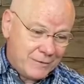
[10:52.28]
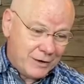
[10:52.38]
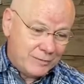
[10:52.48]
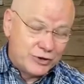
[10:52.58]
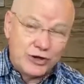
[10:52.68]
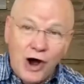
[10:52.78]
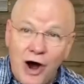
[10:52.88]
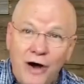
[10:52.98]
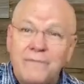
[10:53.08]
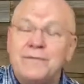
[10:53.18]

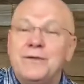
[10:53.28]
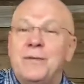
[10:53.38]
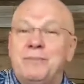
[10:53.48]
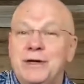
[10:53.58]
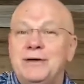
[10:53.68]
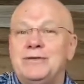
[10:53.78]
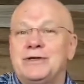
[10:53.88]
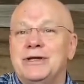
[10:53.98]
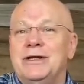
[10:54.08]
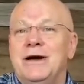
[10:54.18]
absolved from the
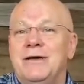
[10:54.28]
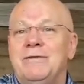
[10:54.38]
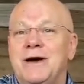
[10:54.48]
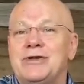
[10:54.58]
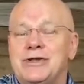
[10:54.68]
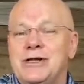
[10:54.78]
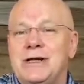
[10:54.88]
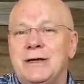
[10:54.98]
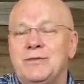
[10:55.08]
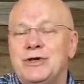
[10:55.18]
penalty of our
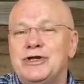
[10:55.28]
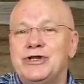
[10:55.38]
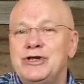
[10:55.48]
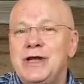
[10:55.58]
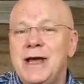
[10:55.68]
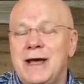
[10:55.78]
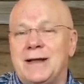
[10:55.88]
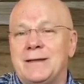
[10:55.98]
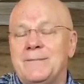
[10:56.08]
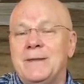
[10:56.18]
sin, which is
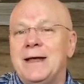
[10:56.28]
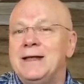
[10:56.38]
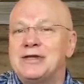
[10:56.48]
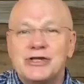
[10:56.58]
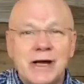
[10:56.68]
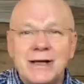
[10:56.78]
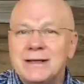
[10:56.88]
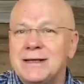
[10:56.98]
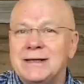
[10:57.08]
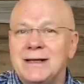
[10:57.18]
death. The
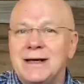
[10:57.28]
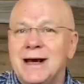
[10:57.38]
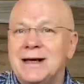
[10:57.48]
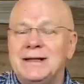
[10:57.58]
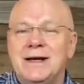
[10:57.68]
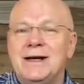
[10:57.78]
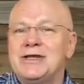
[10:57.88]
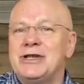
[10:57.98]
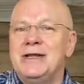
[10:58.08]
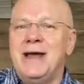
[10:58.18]
second thing that God
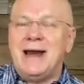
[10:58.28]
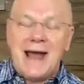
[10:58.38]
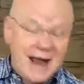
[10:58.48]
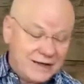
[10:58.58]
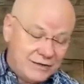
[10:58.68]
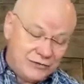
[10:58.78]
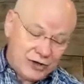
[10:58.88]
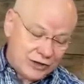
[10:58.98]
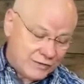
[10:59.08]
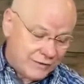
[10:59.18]
does in that act of
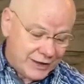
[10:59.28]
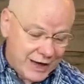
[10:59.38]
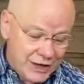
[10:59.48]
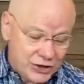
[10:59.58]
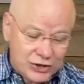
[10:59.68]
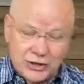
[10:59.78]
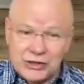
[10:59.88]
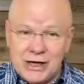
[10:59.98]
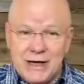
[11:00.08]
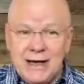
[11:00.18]
justification
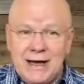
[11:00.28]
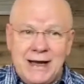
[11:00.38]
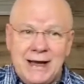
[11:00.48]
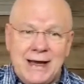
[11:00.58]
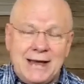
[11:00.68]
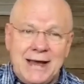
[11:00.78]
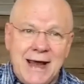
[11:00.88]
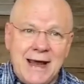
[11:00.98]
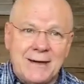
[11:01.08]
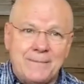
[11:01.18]
is he
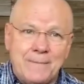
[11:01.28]
can't